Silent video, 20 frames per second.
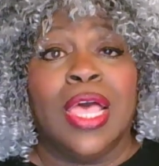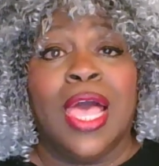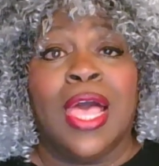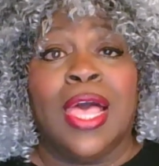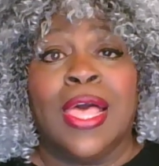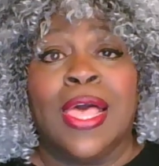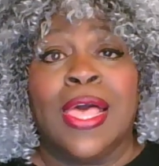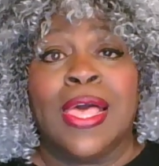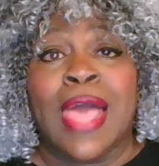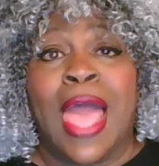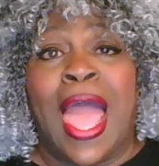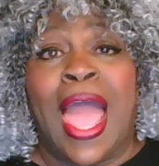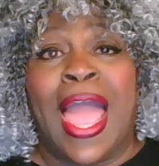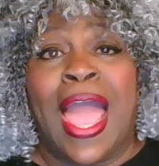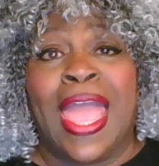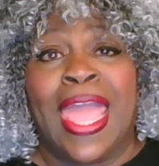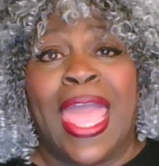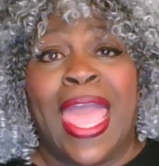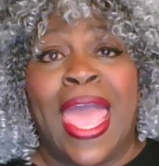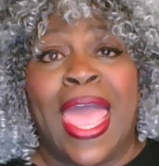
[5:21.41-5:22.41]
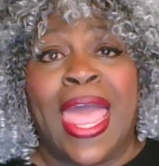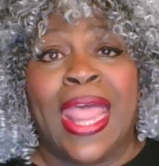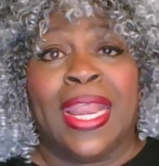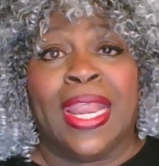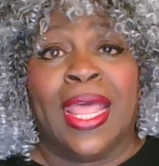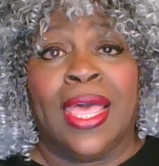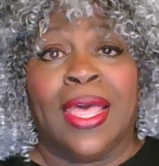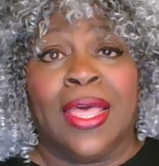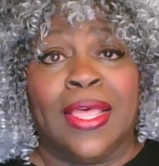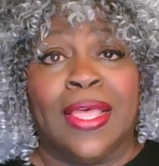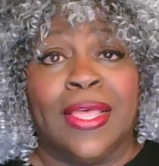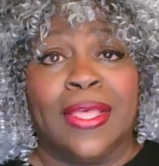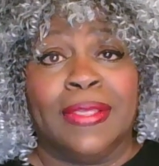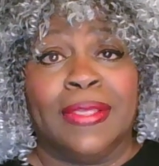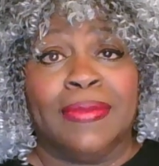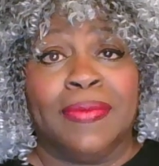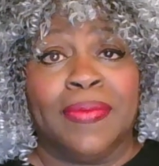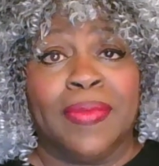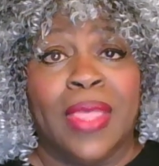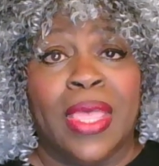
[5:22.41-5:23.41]
I had
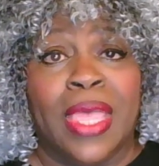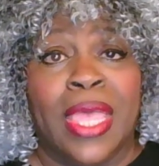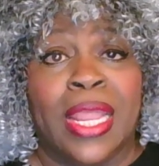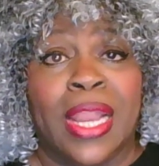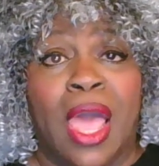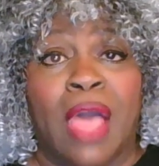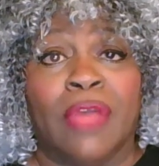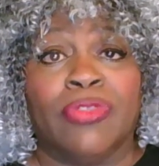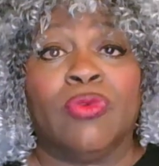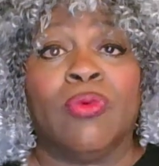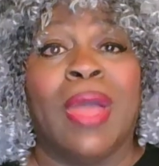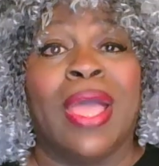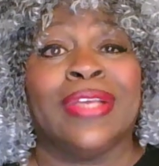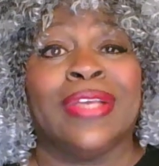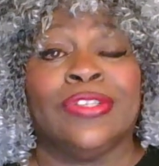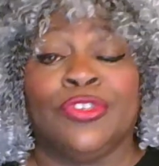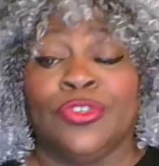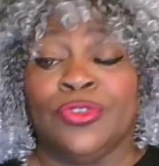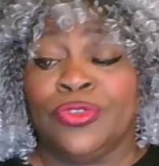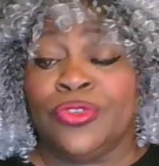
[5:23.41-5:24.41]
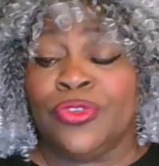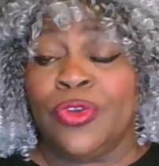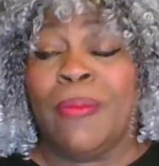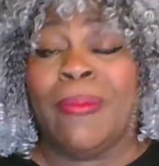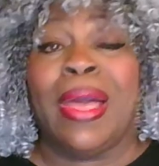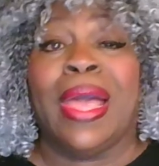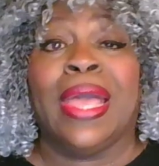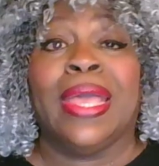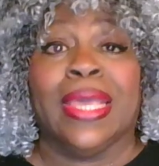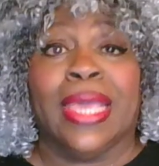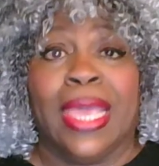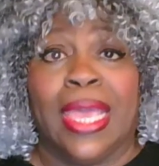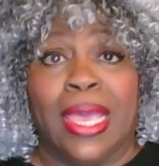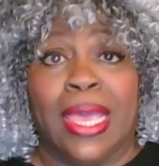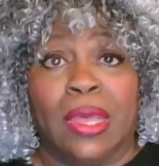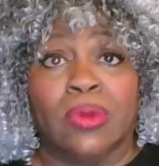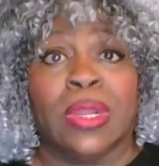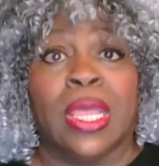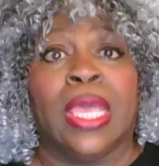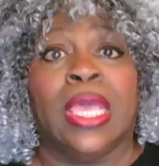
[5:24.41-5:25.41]
an authorized user on my
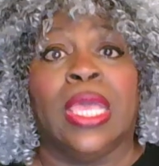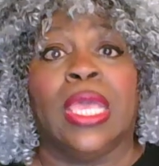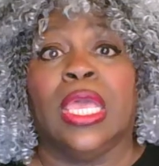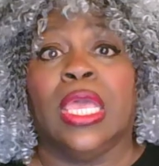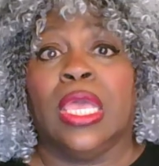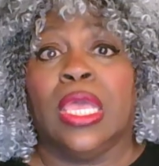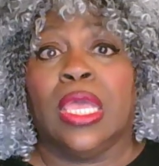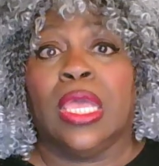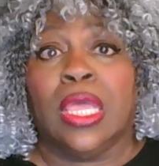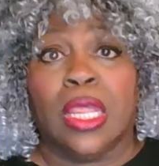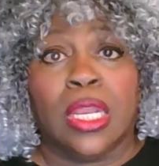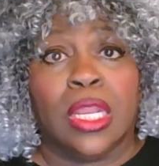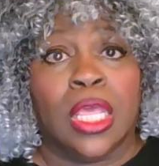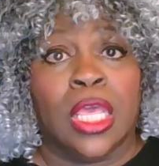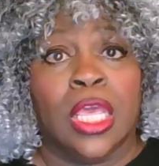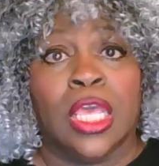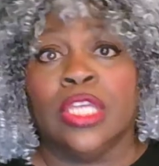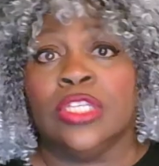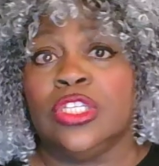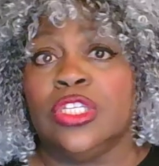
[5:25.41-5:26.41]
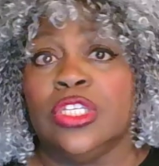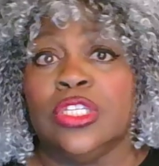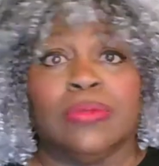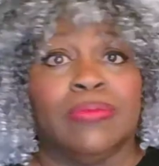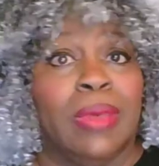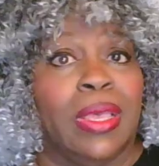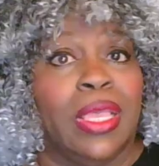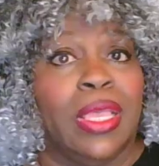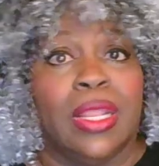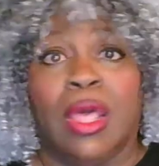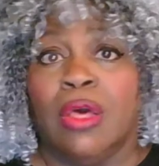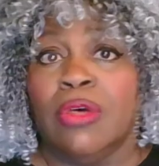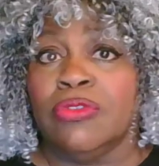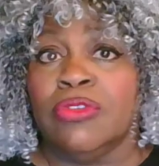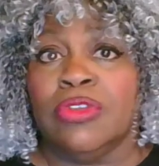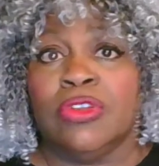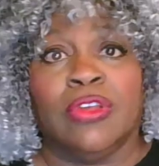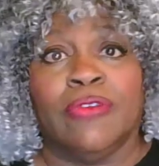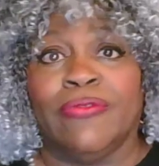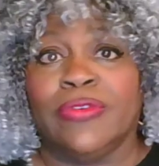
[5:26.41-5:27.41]
account, and it just made all
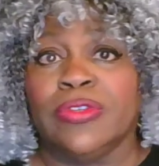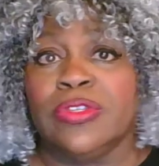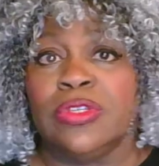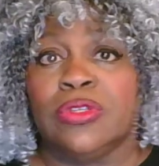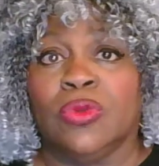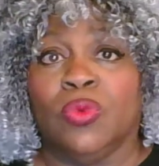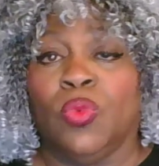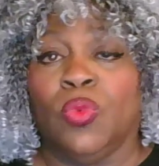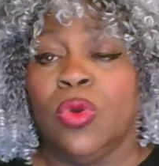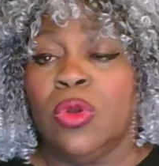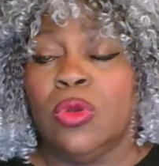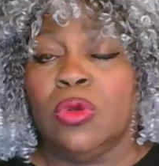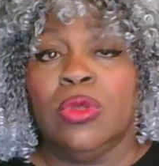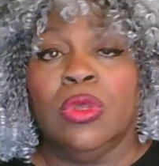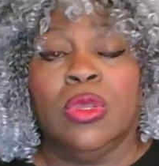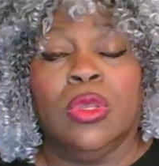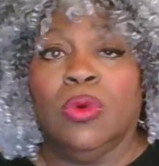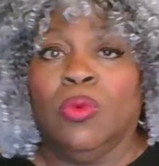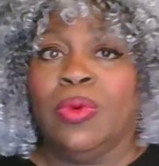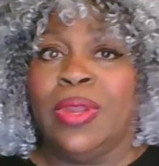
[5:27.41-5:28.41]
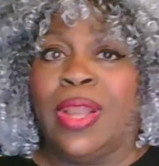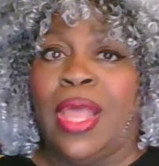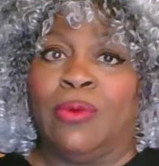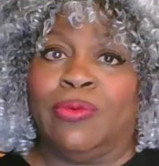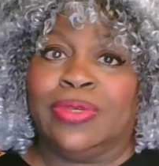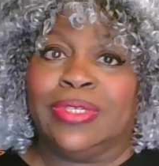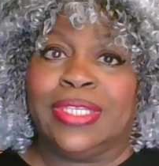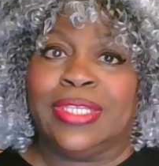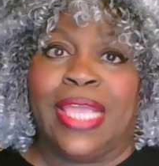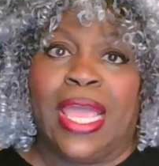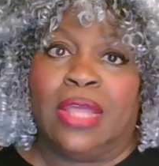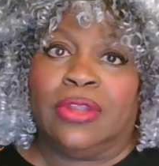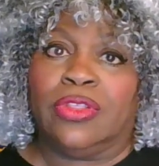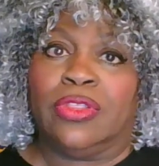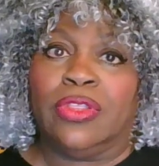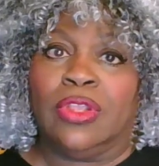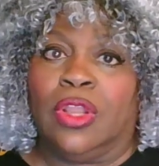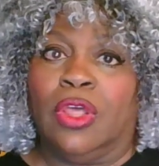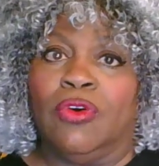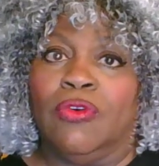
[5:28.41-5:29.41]
the difference in the world when I was down
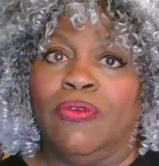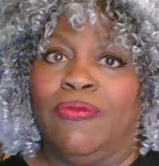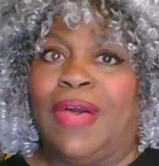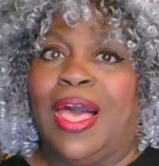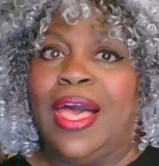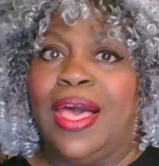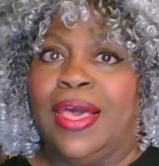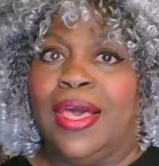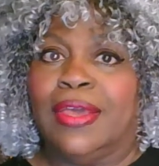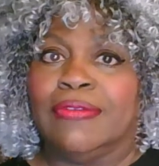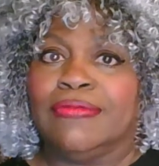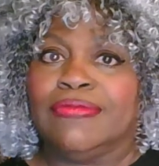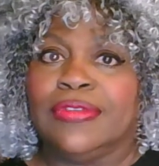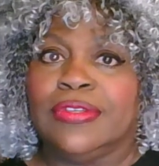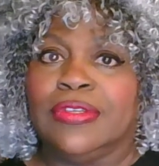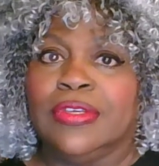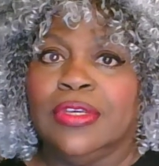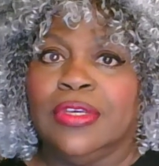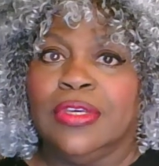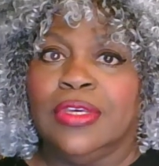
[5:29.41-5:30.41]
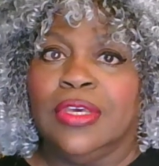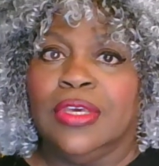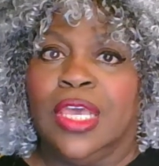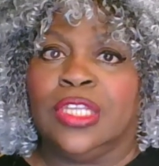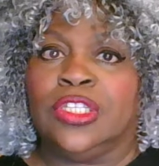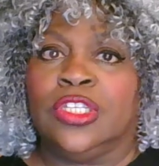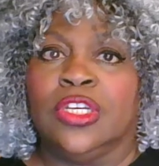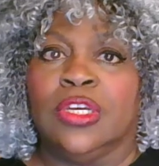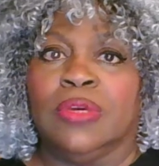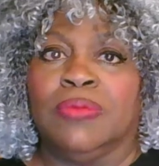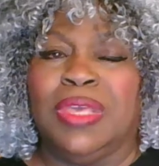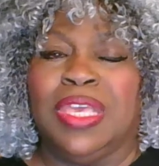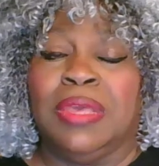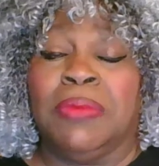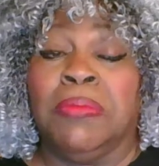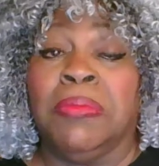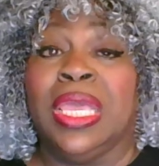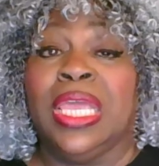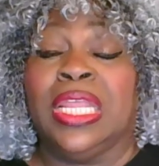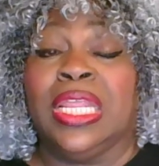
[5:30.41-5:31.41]
in the low fives. It took me
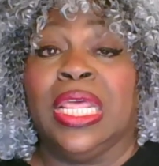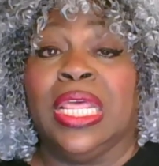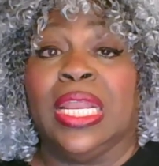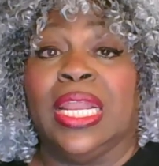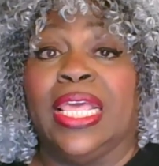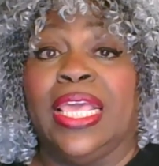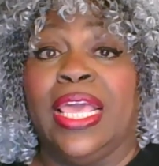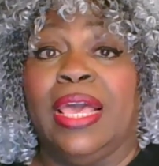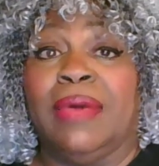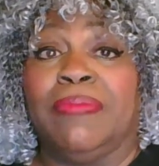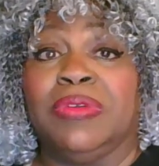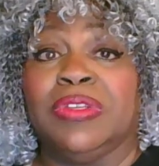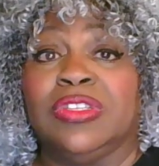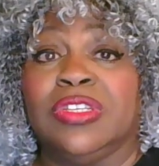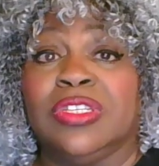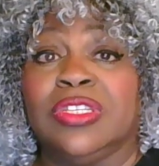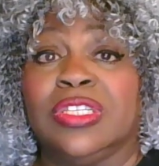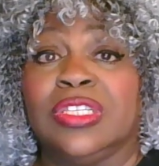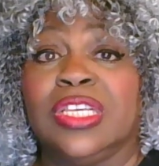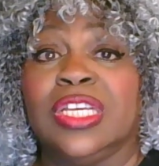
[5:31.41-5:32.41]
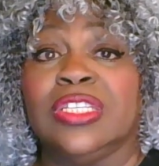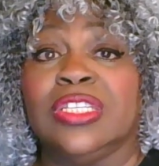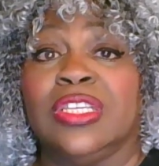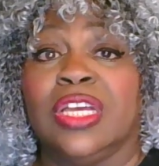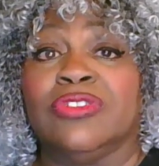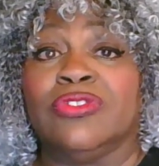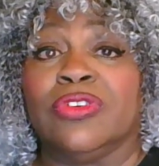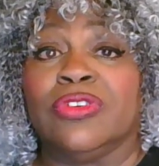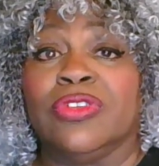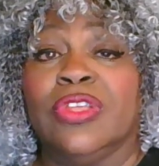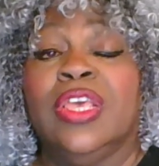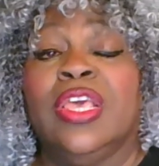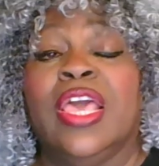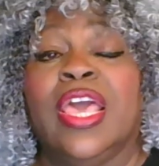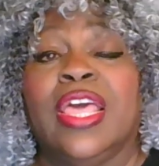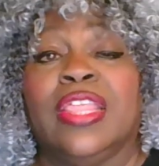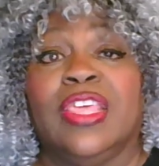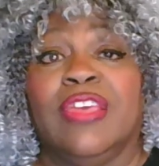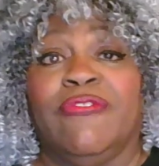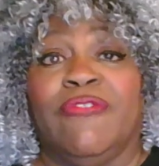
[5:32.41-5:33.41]
immediately up into the 600.
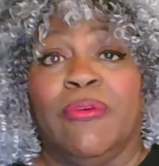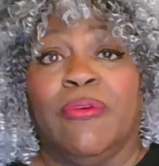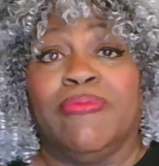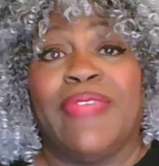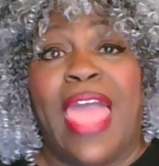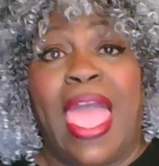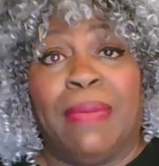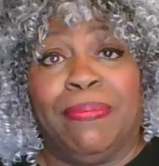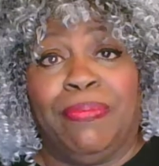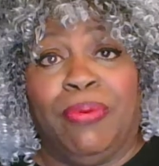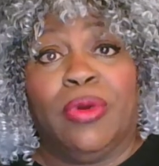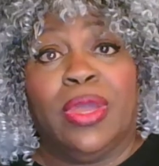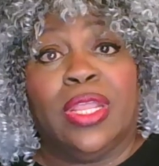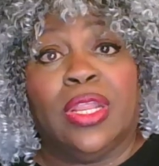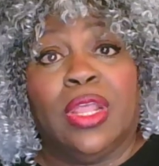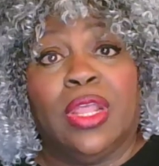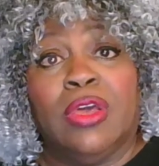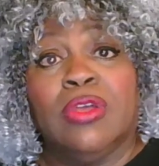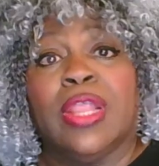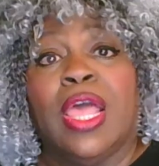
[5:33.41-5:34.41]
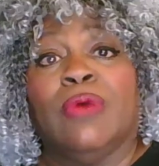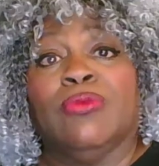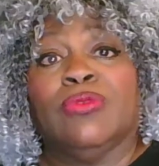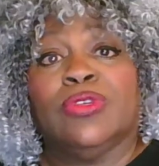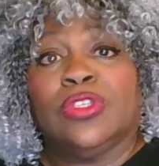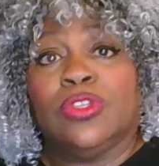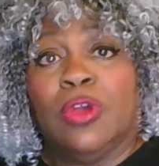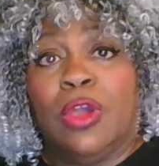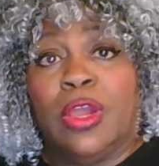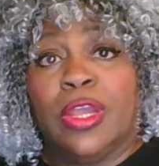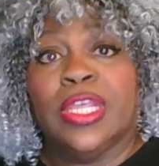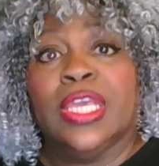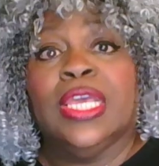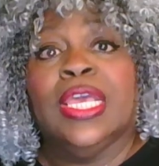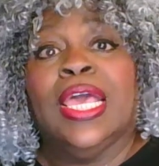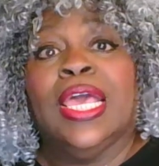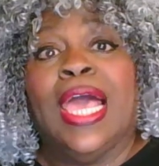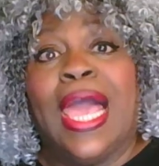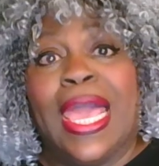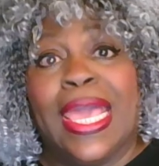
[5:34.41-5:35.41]
And then from that point on,
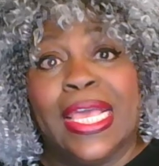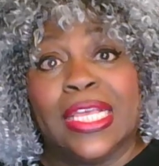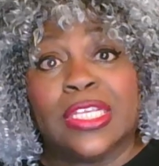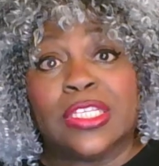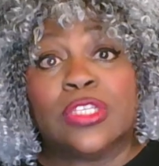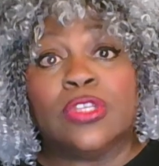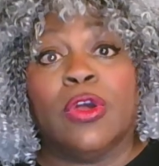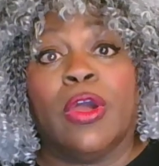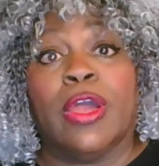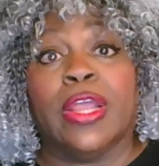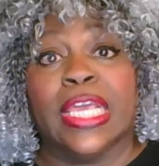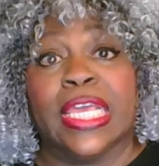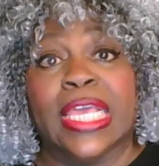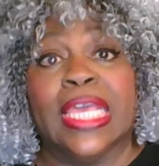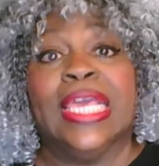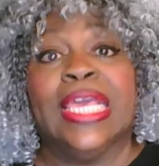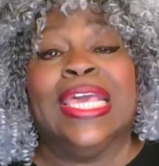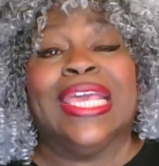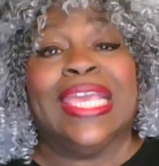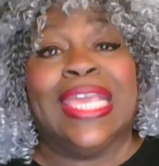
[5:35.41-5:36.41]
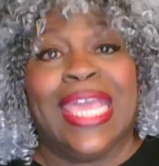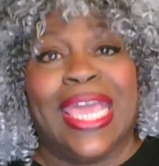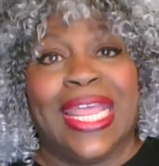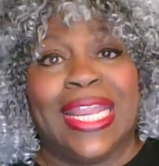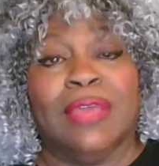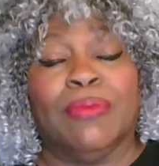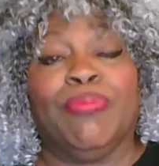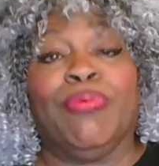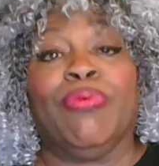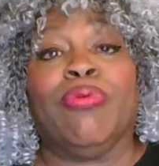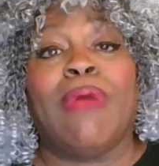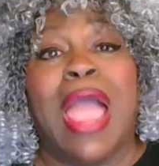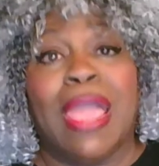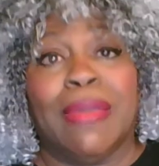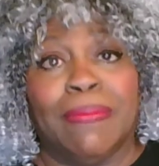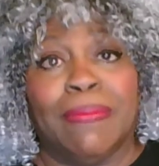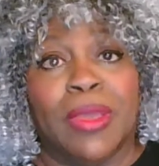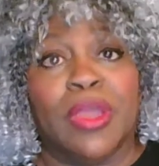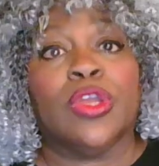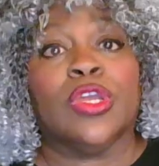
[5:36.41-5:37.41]
I had started getting
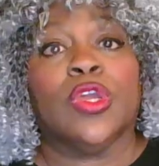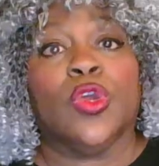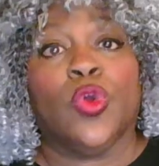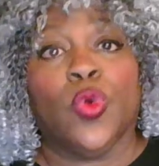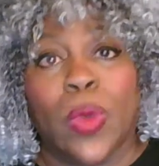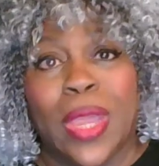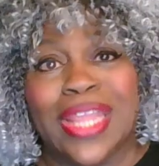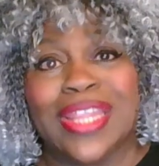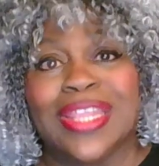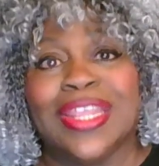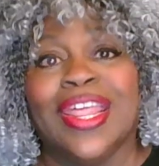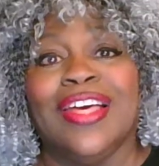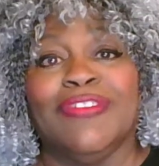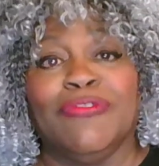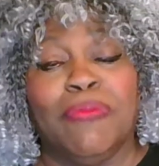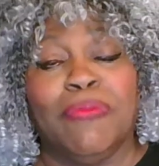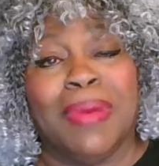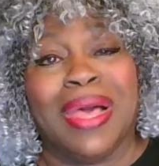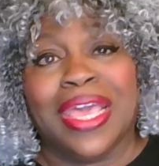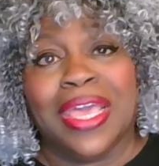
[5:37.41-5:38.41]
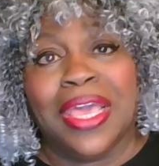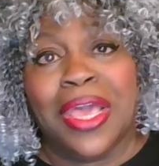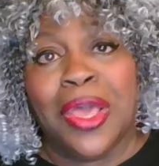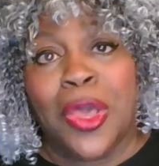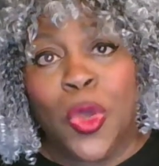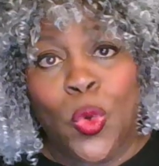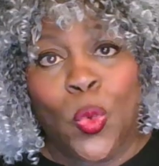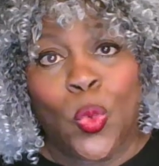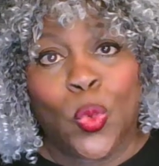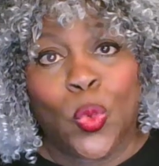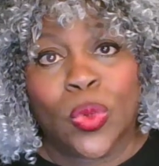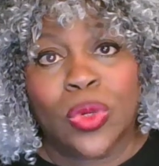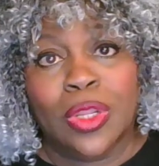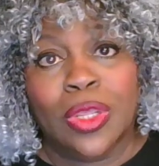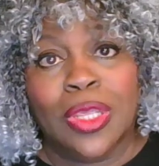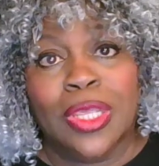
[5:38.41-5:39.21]
primary credit of my own.